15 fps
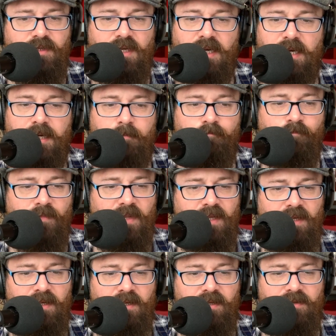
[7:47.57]

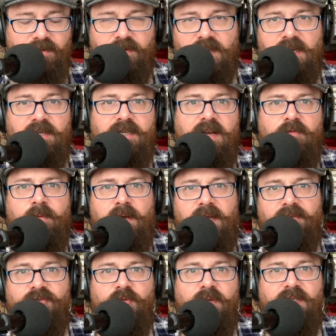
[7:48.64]
So the English alphabet
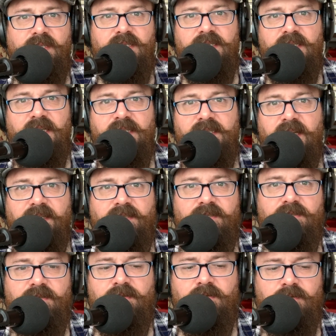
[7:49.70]
has 26
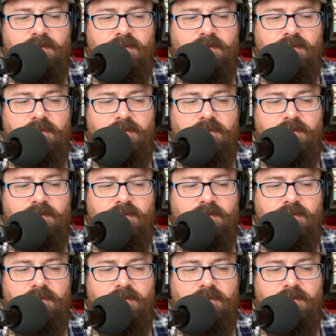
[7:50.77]
letters.